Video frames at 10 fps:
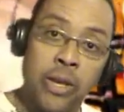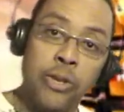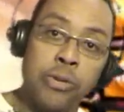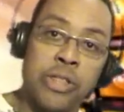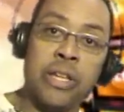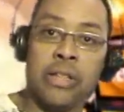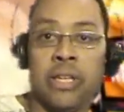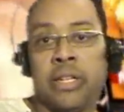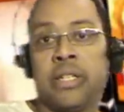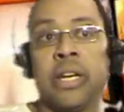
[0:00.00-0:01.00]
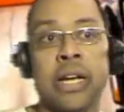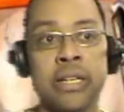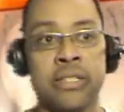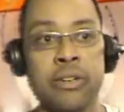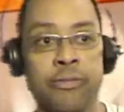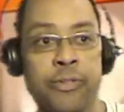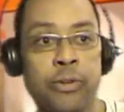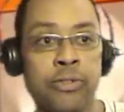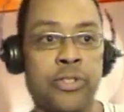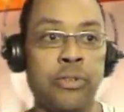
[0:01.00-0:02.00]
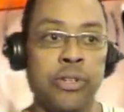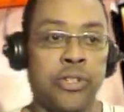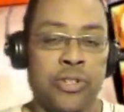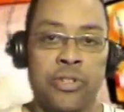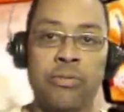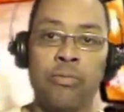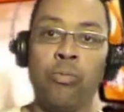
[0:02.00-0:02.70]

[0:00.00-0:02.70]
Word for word: You think that uh, cell phones, you could just